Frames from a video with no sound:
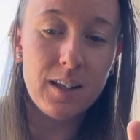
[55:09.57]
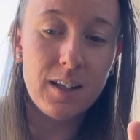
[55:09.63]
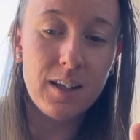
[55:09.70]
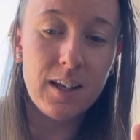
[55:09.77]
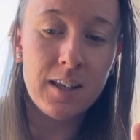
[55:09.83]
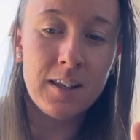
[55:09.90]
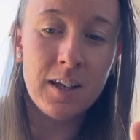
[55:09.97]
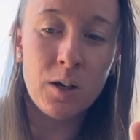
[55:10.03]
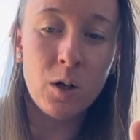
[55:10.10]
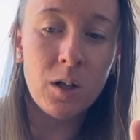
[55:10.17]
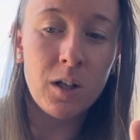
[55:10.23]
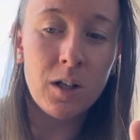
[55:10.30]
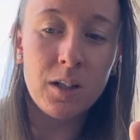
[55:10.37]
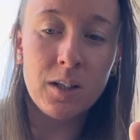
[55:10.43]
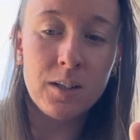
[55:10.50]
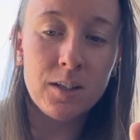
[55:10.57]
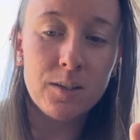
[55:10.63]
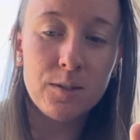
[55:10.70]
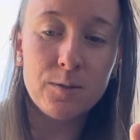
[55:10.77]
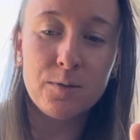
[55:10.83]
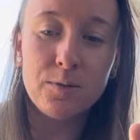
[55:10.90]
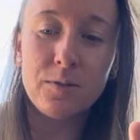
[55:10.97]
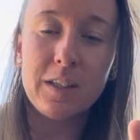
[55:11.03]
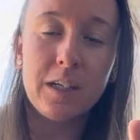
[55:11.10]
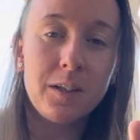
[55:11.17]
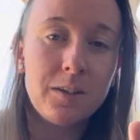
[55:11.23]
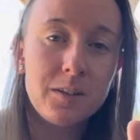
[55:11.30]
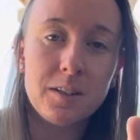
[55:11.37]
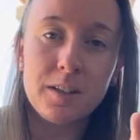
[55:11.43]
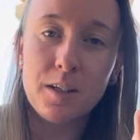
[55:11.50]
And then all of the
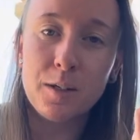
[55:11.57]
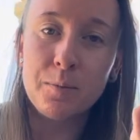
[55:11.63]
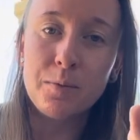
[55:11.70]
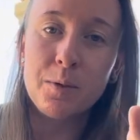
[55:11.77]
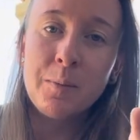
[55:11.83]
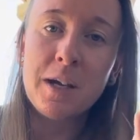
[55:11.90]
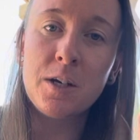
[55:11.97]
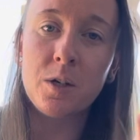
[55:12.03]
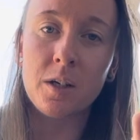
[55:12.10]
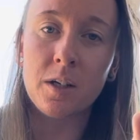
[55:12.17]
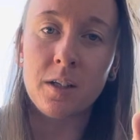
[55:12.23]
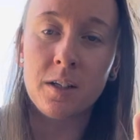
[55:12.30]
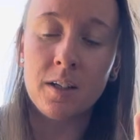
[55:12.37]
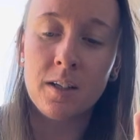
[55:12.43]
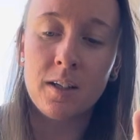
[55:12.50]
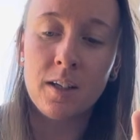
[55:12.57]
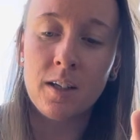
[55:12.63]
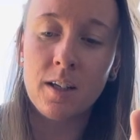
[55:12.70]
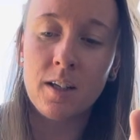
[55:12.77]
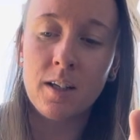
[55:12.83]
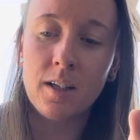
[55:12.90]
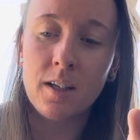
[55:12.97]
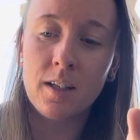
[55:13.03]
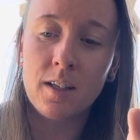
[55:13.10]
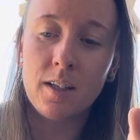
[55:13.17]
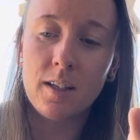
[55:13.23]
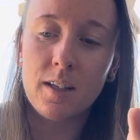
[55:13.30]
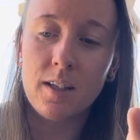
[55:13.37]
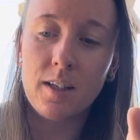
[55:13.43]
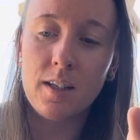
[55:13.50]
other information
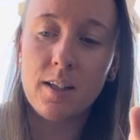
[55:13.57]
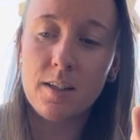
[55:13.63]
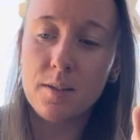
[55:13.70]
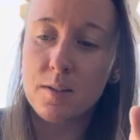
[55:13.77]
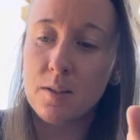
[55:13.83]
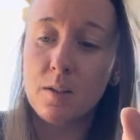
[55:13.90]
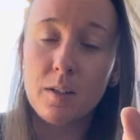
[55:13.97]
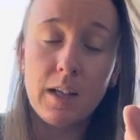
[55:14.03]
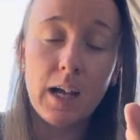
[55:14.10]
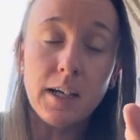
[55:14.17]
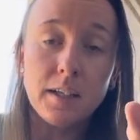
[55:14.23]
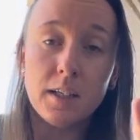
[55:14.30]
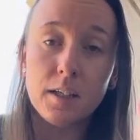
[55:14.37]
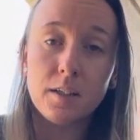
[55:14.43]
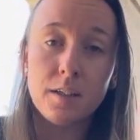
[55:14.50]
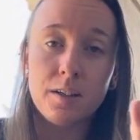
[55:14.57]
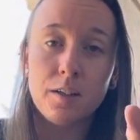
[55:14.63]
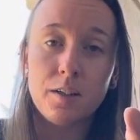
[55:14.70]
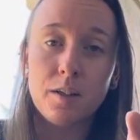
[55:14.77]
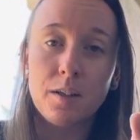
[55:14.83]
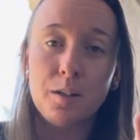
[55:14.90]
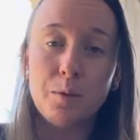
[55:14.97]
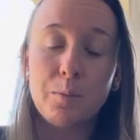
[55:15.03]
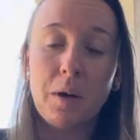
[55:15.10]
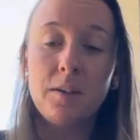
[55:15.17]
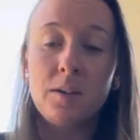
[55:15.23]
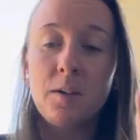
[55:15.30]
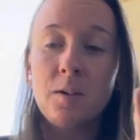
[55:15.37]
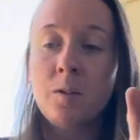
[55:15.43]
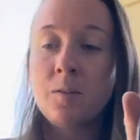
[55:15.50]
is collected by
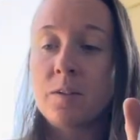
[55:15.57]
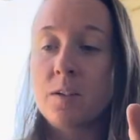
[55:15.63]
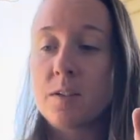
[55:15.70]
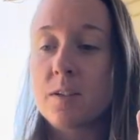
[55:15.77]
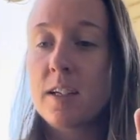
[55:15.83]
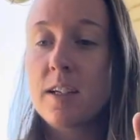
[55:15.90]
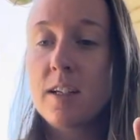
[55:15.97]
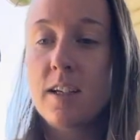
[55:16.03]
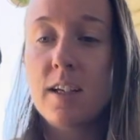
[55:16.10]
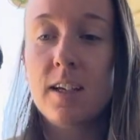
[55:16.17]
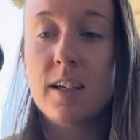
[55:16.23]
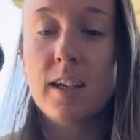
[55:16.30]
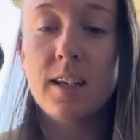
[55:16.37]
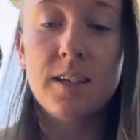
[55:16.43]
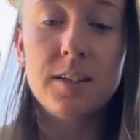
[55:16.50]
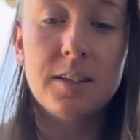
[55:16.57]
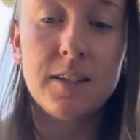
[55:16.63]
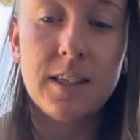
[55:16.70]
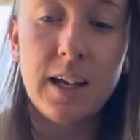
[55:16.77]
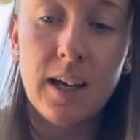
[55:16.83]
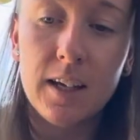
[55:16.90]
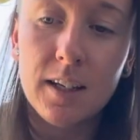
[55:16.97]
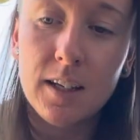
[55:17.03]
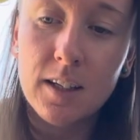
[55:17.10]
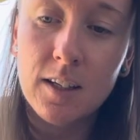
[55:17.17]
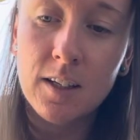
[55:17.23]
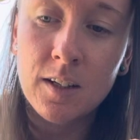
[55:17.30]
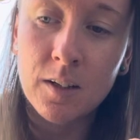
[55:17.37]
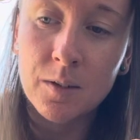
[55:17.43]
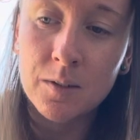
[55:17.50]
the universe. It, it is that,
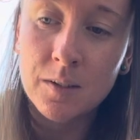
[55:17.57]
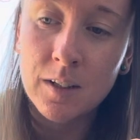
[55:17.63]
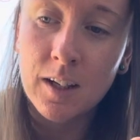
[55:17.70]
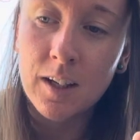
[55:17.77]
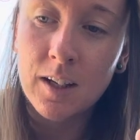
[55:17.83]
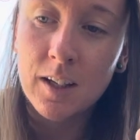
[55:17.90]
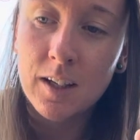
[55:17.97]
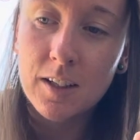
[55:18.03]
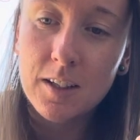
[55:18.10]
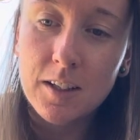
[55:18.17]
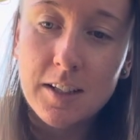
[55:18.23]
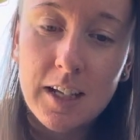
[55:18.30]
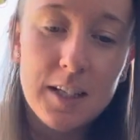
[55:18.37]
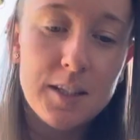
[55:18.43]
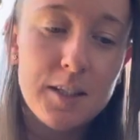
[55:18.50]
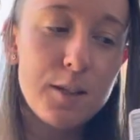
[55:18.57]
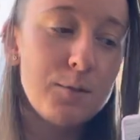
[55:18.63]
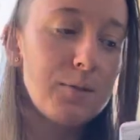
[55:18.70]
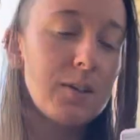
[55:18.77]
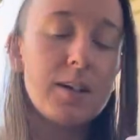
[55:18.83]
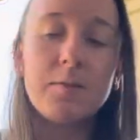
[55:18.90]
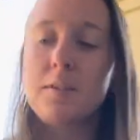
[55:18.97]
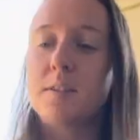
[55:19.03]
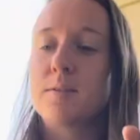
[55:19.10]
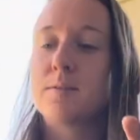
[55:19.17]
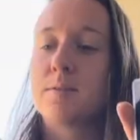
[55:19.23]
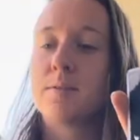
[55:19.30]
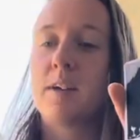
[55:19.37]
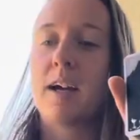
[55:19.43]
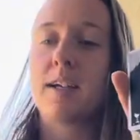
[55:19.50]
you know, you taste the flavor of
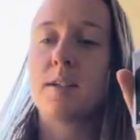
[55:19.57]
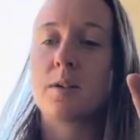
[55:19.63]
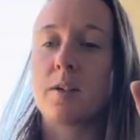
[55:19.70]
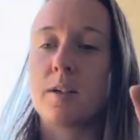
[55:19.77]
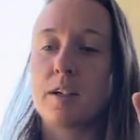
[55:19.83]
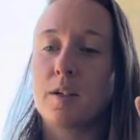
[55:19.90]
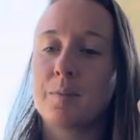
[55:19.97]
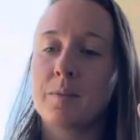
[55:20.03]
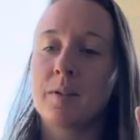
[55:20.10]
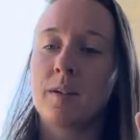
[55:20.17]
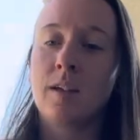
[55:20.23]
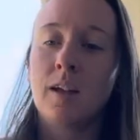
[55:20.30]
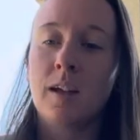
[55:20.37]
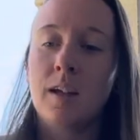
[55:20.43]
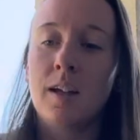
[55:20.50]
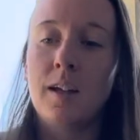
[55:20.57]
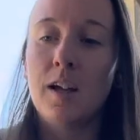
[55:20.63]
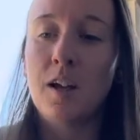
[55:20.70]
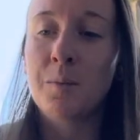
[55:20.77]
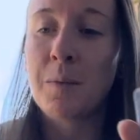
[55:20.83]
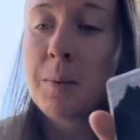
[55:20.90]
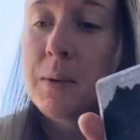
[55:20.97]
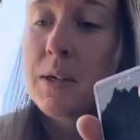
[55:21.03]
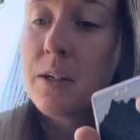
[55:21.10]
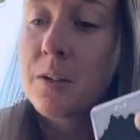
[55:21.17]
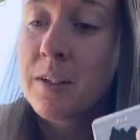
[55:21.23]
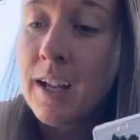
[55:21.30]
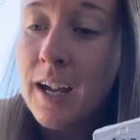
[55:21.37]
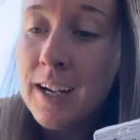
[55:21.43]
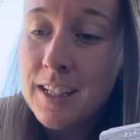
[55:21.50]
ice cream and maybe you're
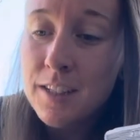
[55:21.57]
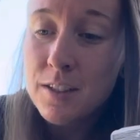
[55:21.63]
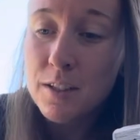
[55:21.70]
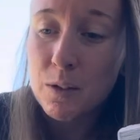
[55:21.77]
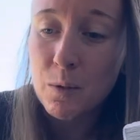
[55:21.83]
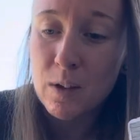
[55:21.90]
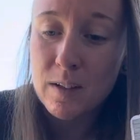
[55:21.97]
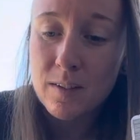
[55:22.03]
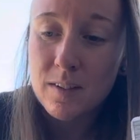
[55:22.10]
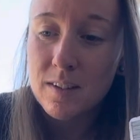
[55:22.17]
not into it.